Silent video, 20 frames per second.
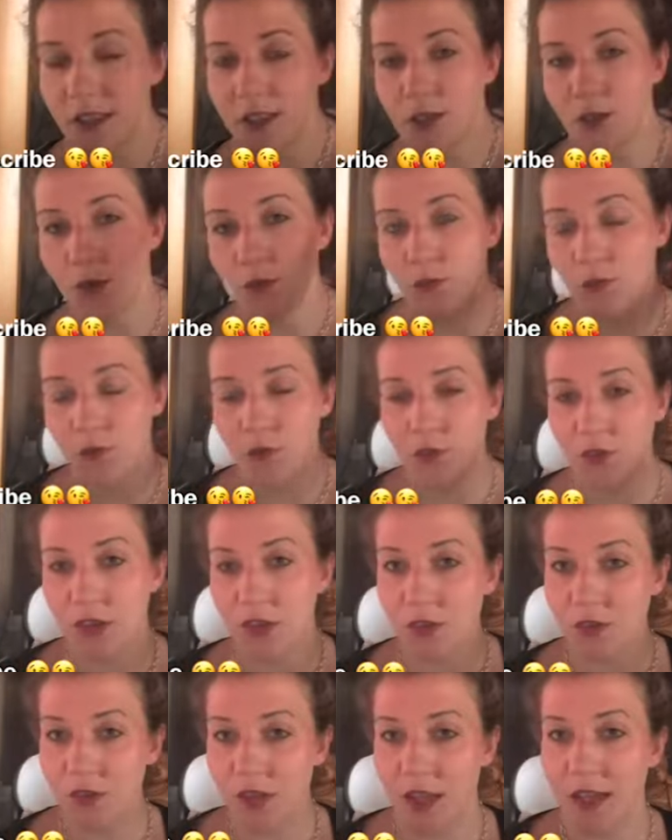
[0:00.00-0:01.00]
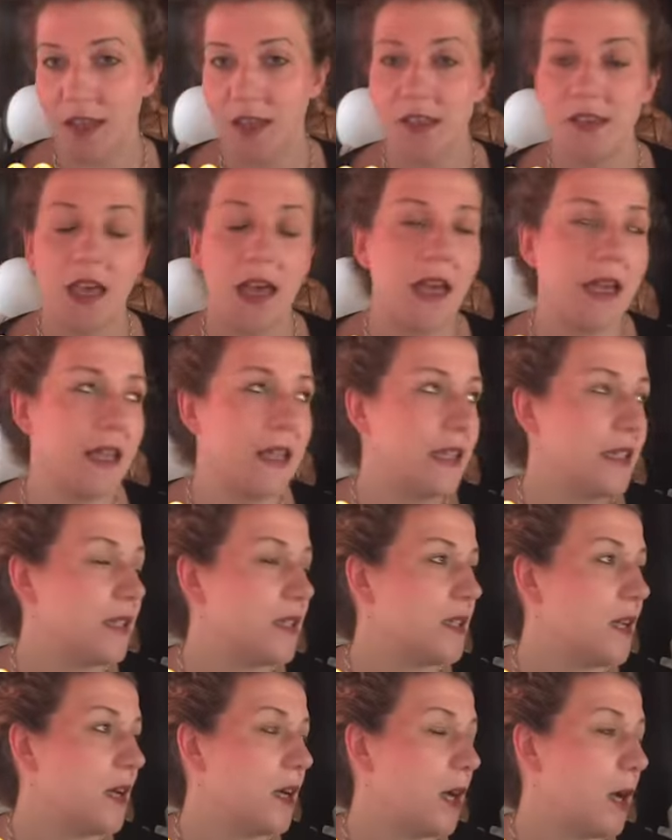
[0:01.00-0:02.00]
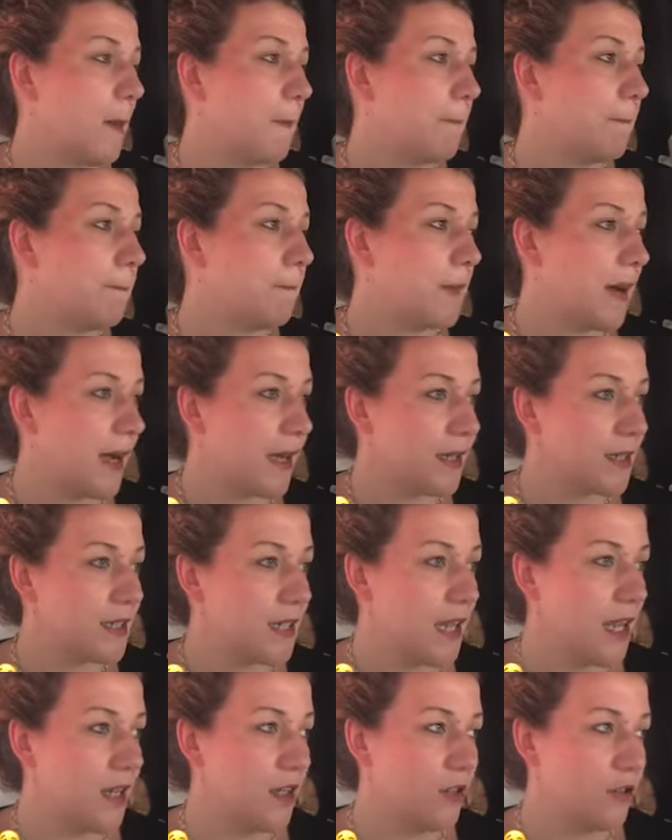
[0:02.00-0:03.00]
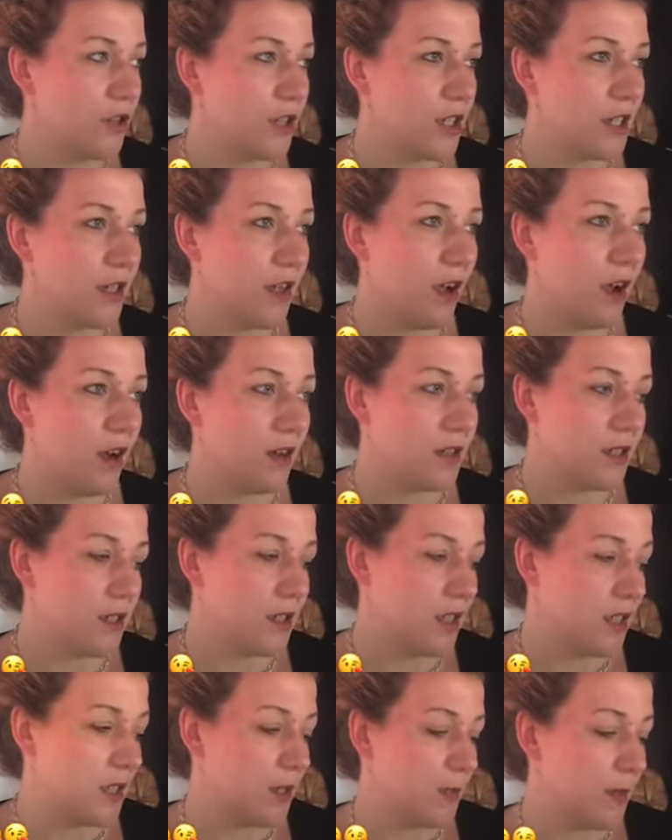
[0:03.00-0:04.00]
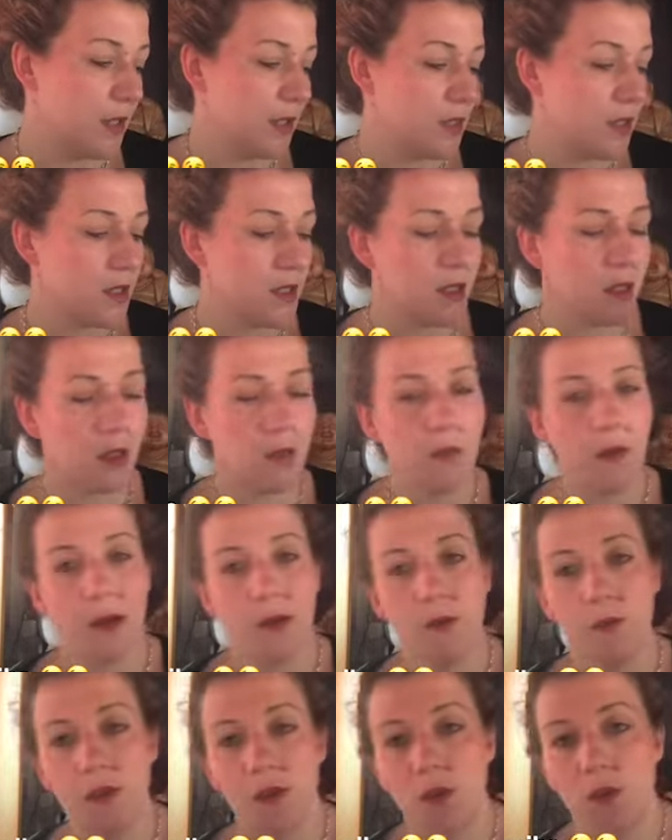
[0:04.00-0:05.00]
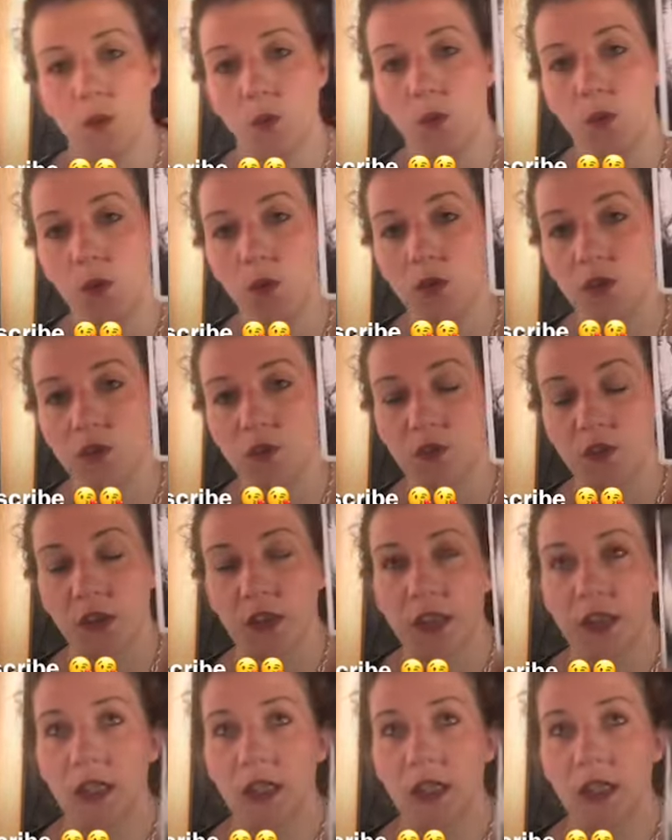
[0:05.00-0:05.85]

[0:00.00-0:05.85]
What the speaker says: don't feel like that is a bad energy card in this because it's come out with the wolf.